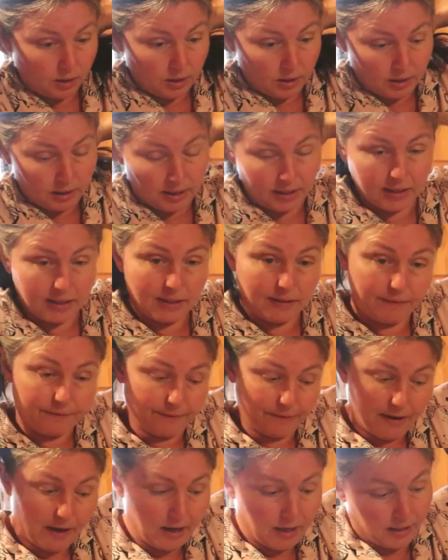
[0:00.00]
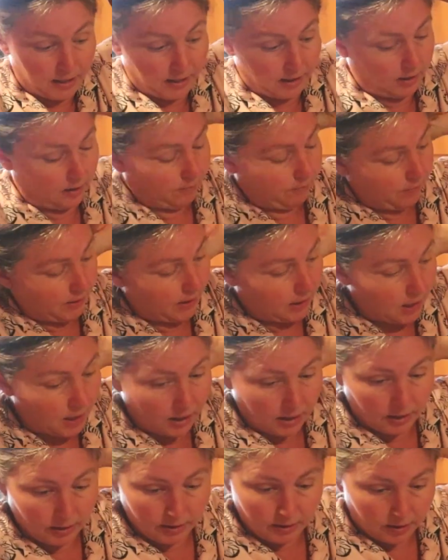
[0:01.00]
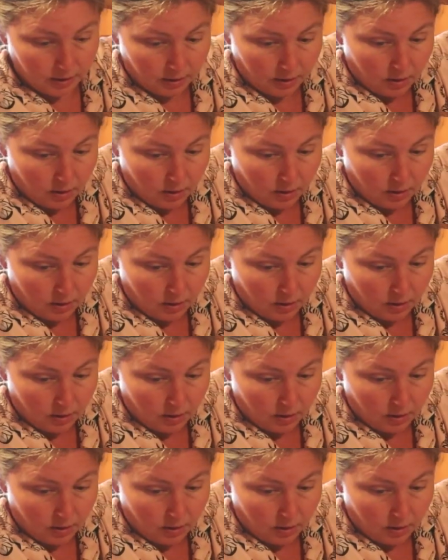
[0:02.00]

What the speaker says: nice and fine because